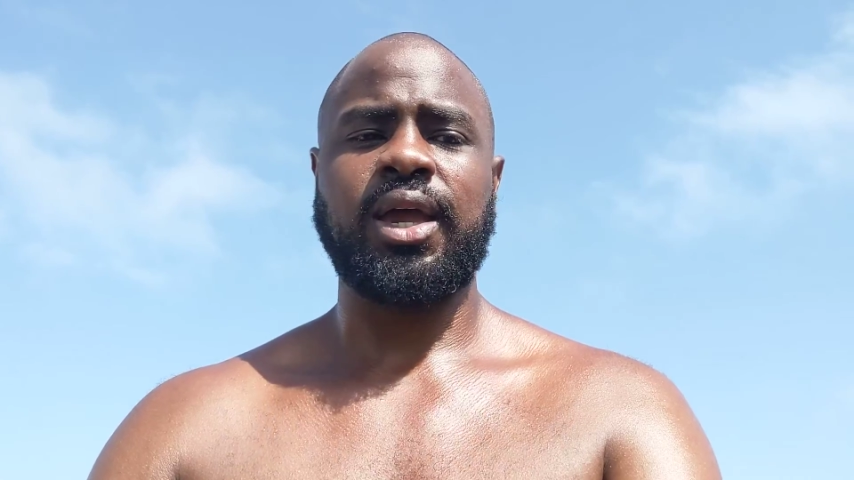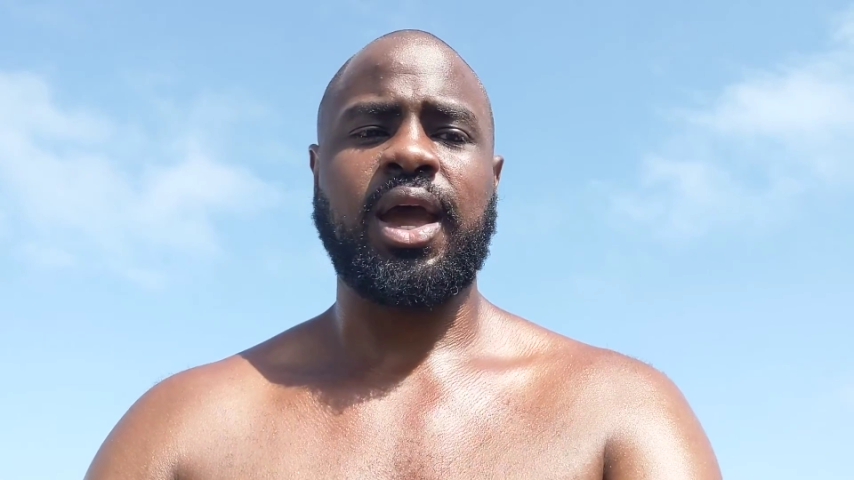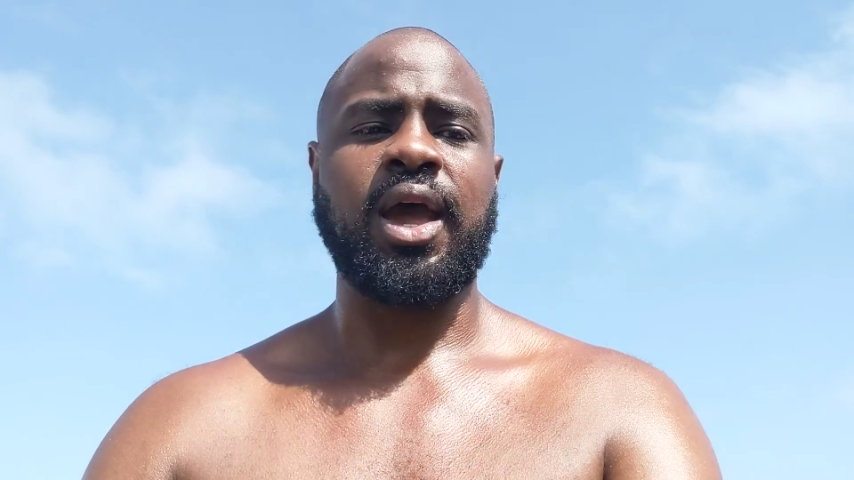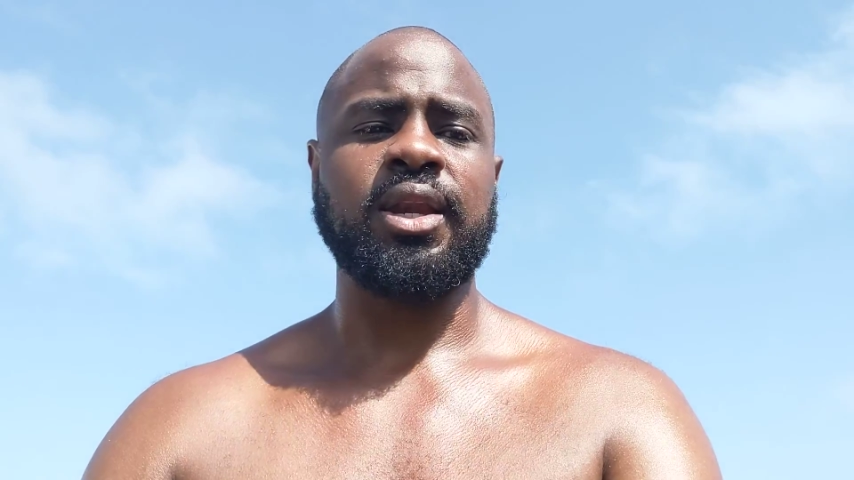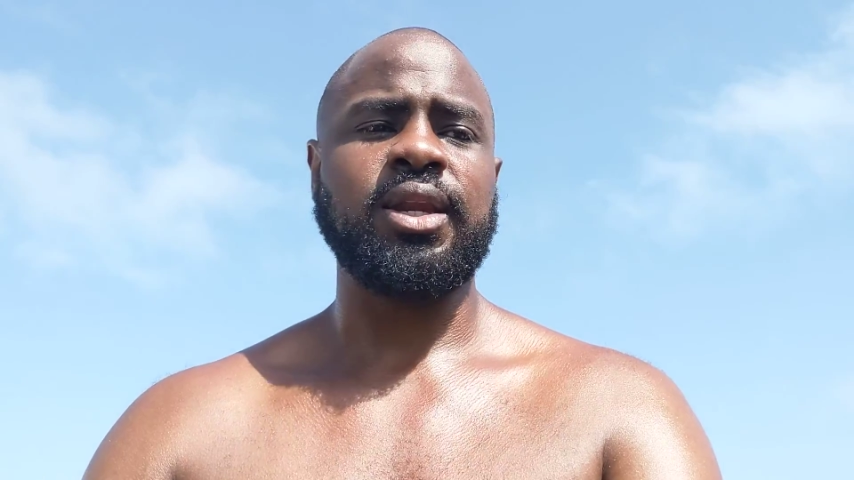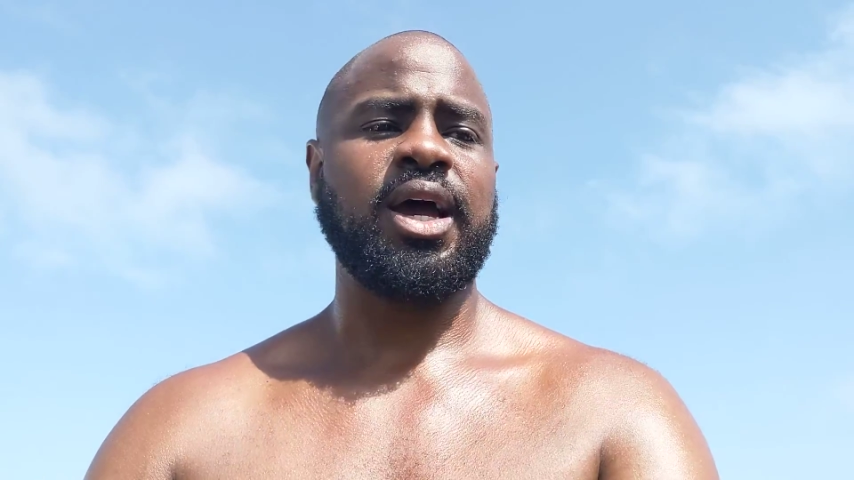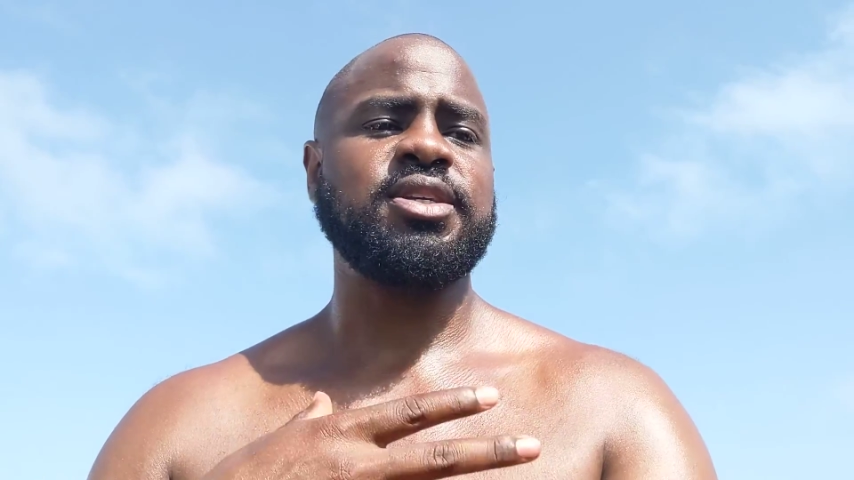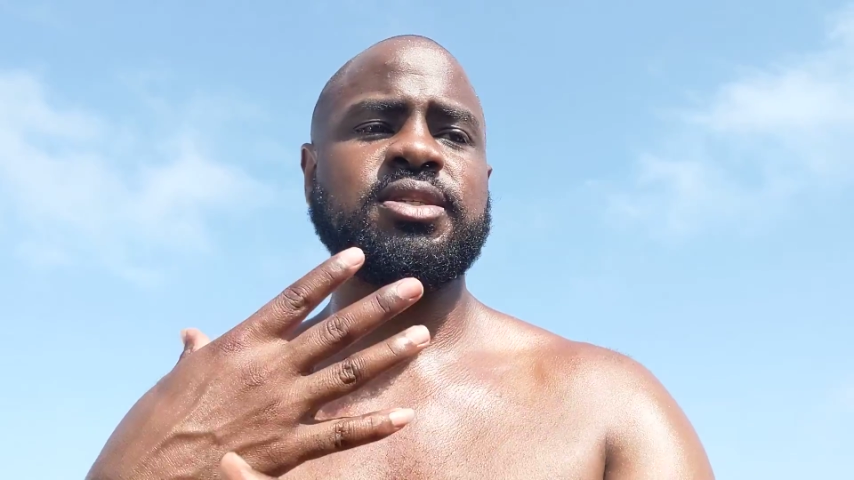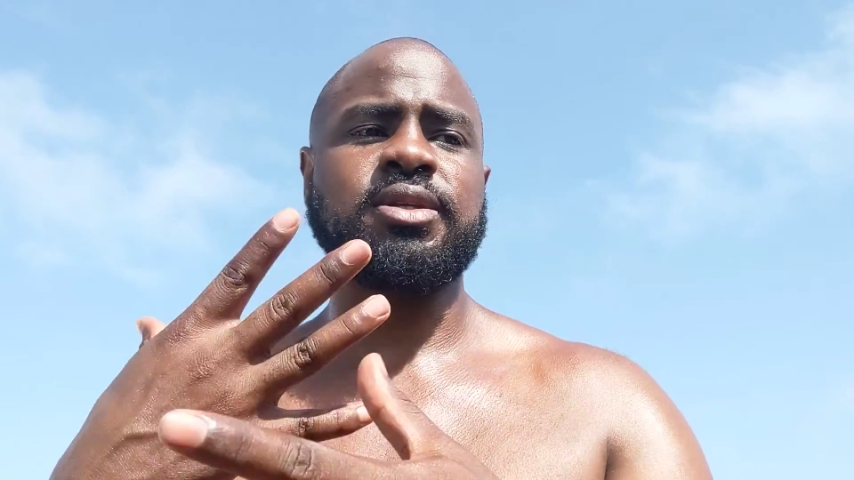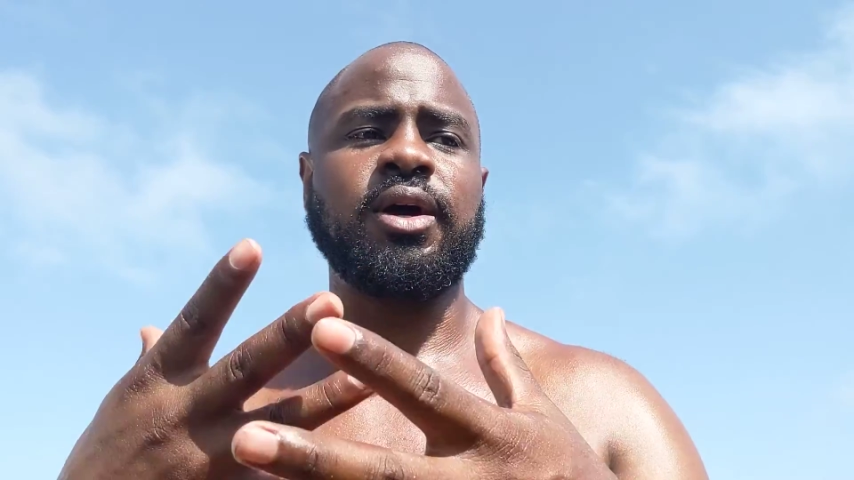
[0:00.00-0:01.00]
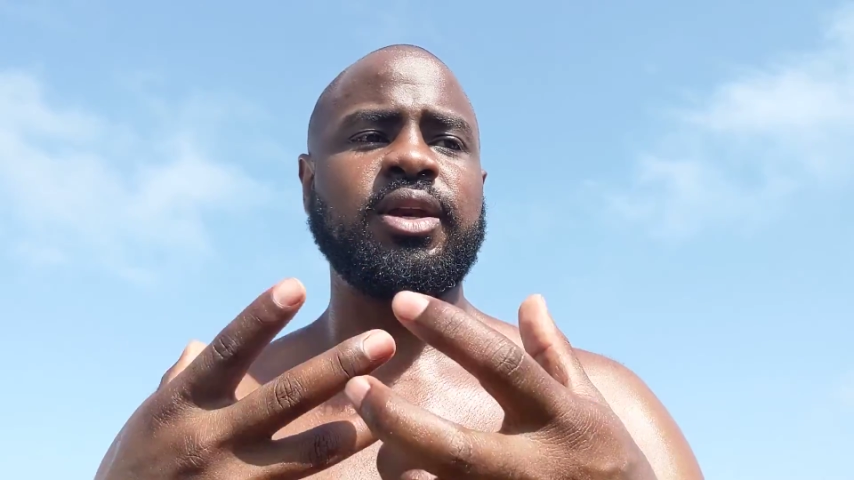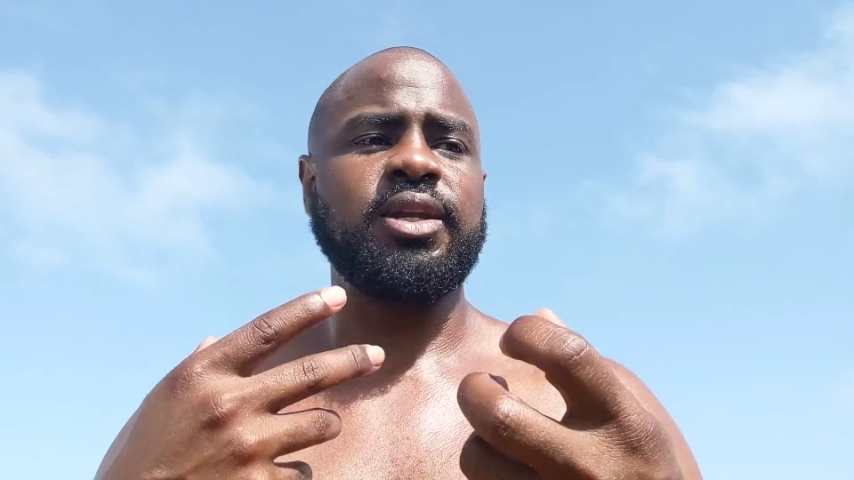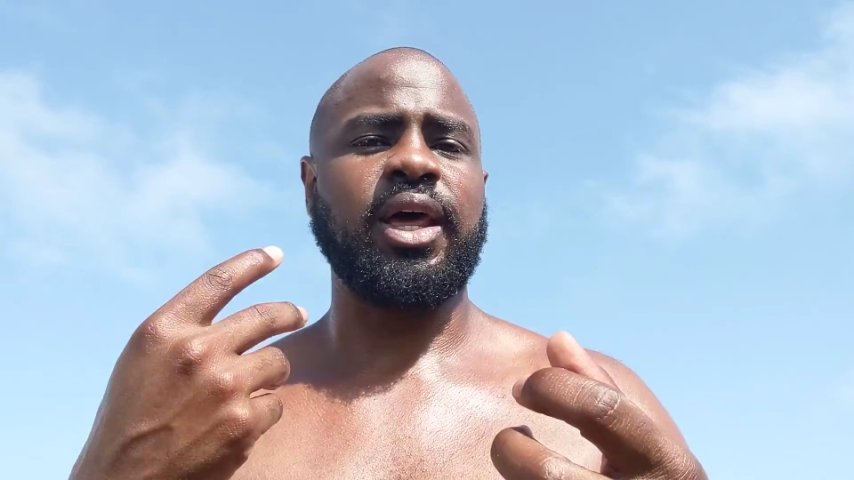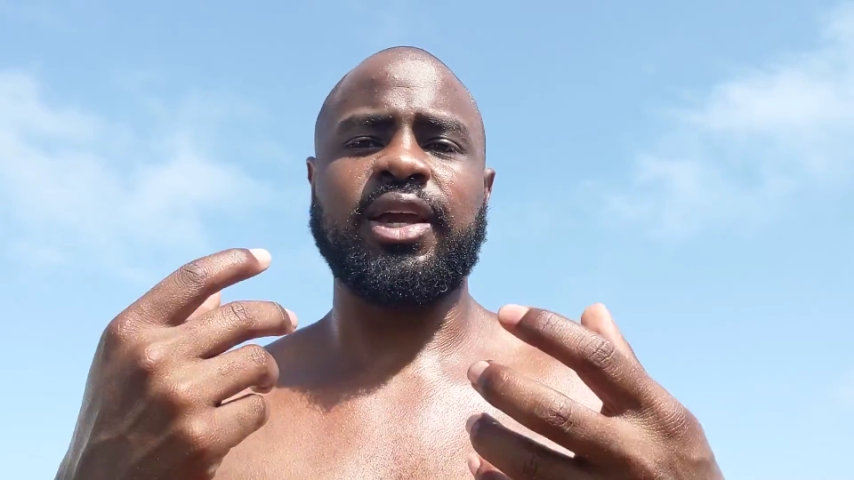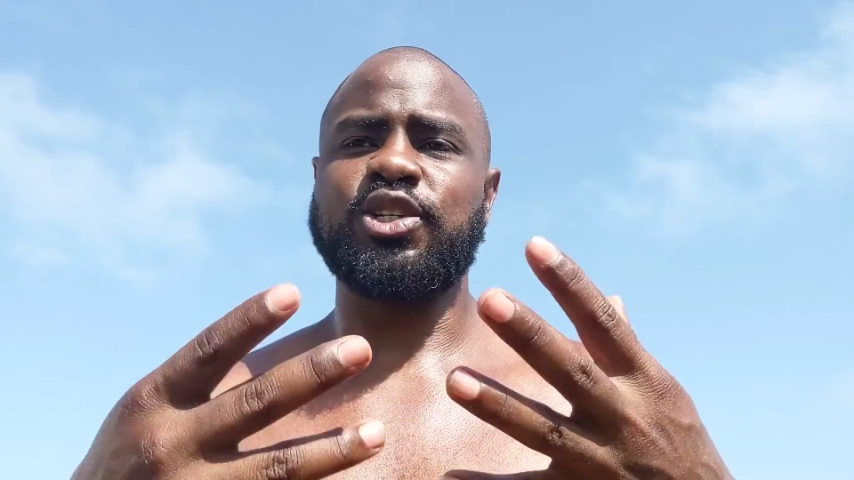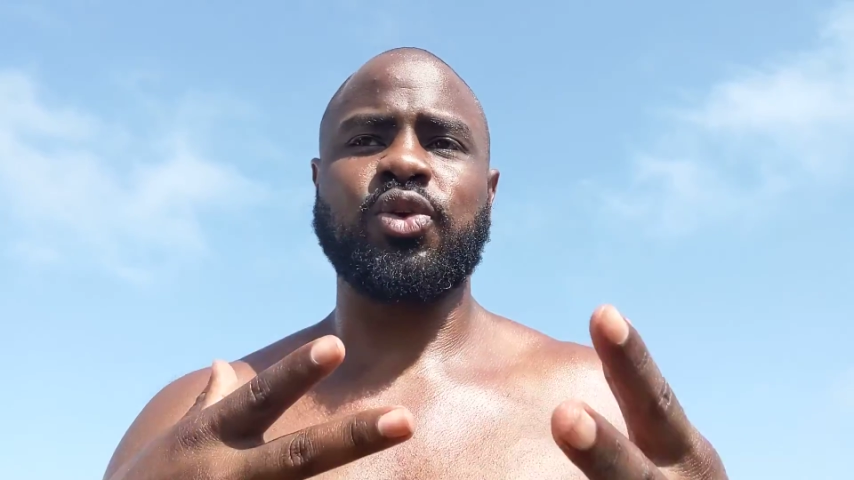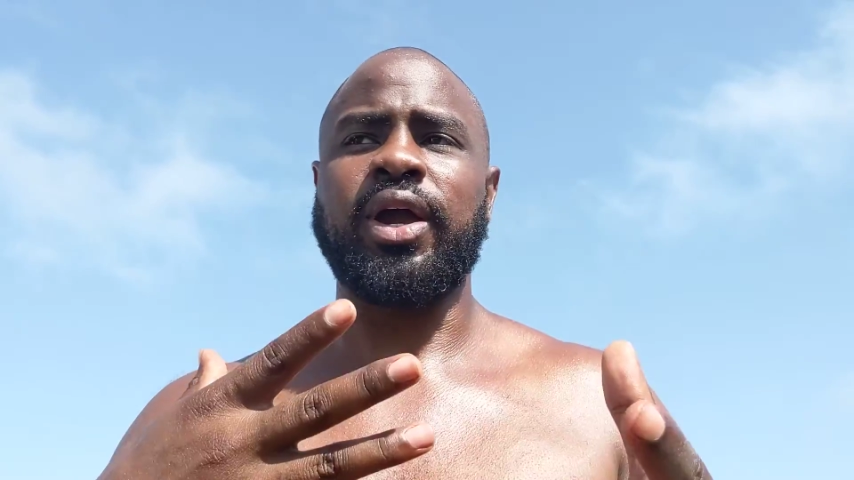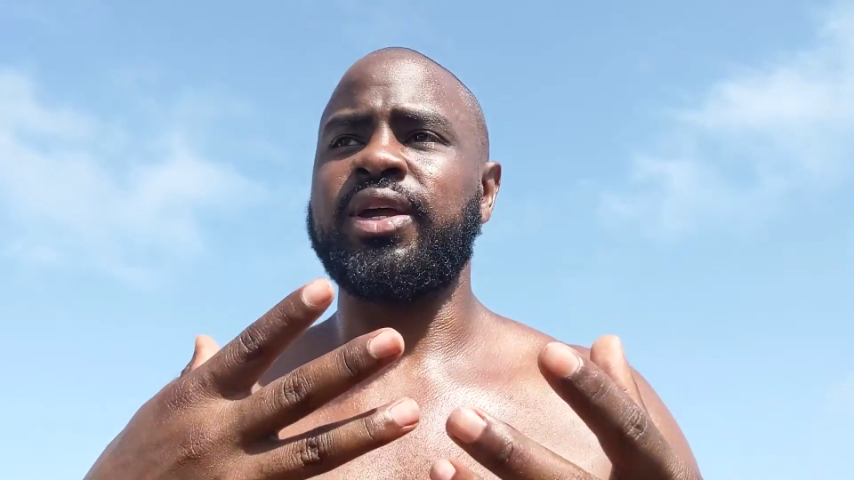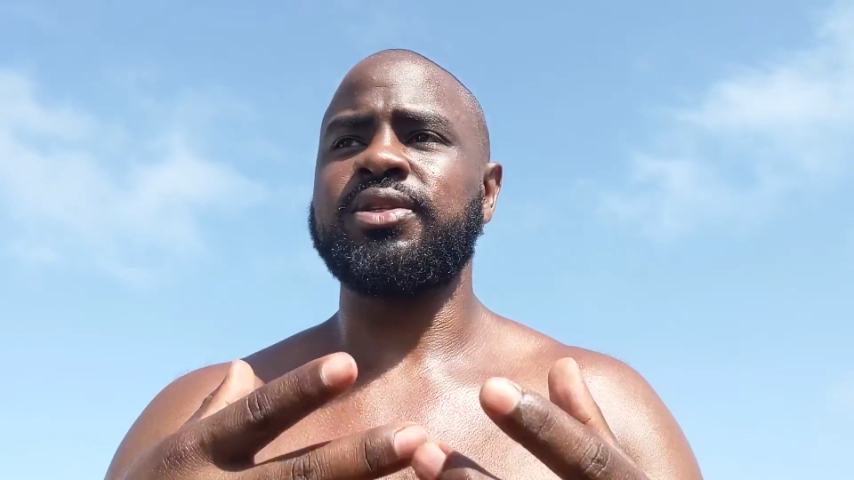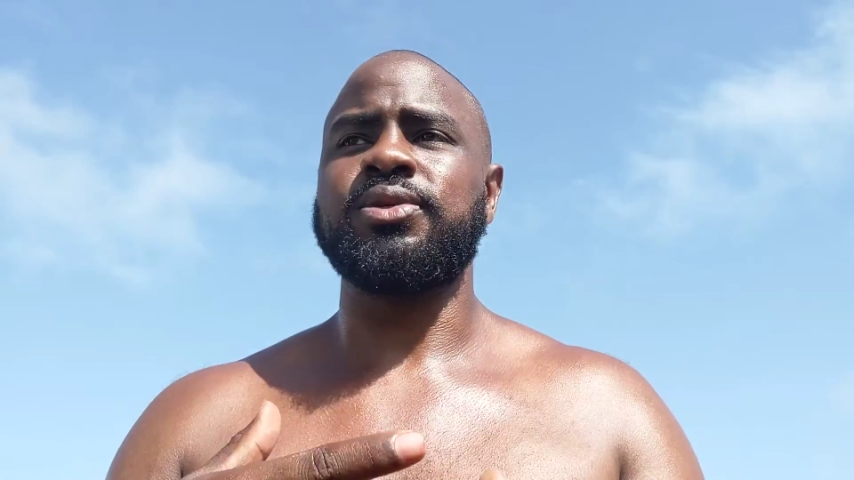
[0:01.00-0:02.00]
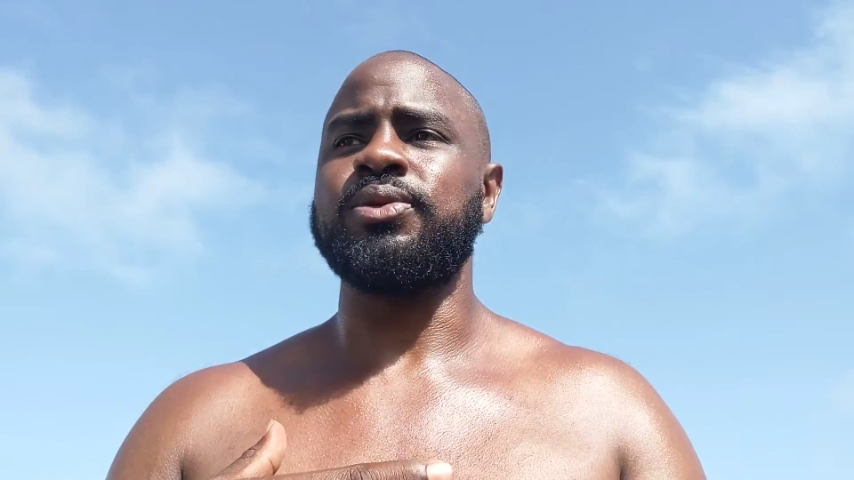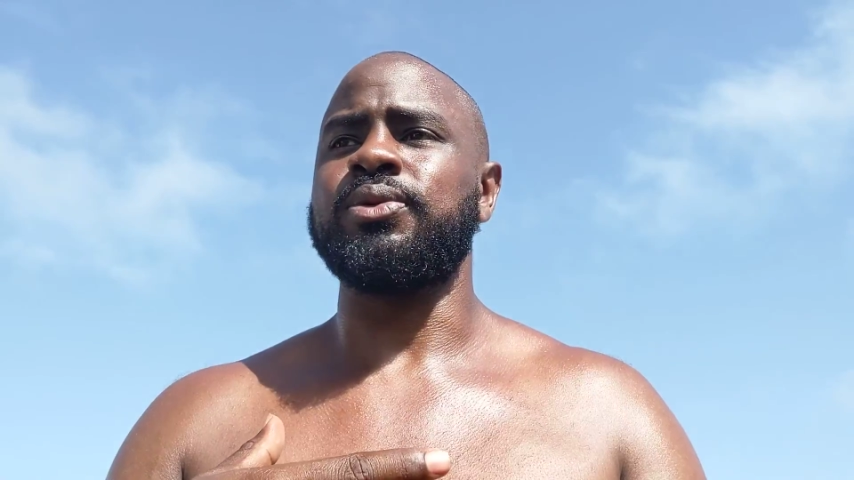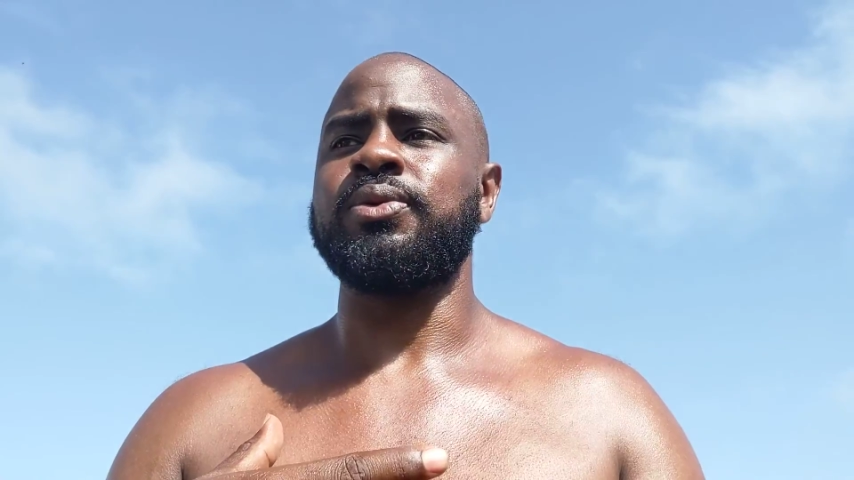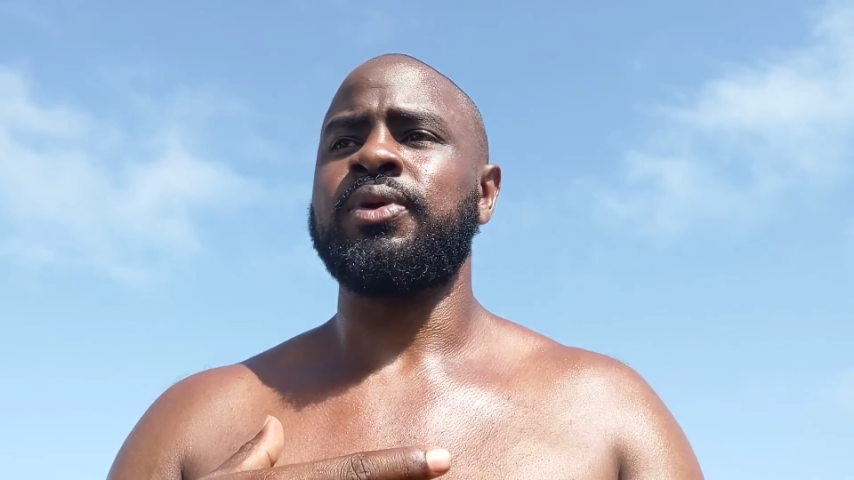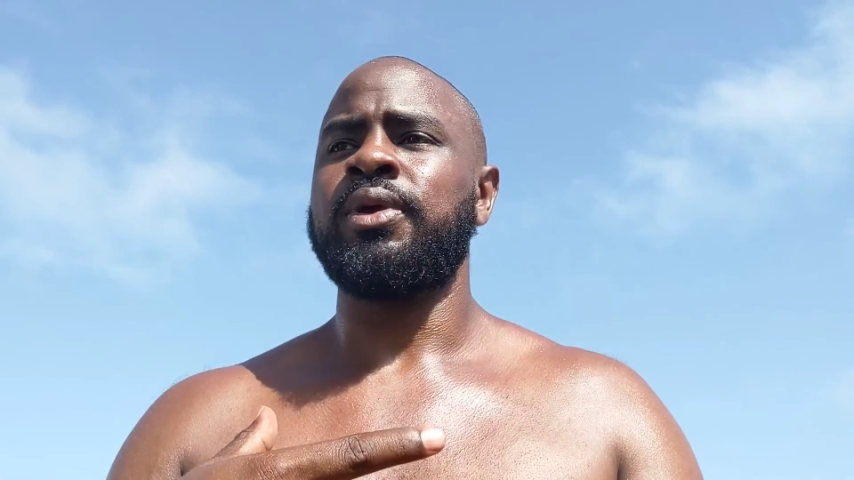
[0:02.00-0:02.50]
and I started like trying to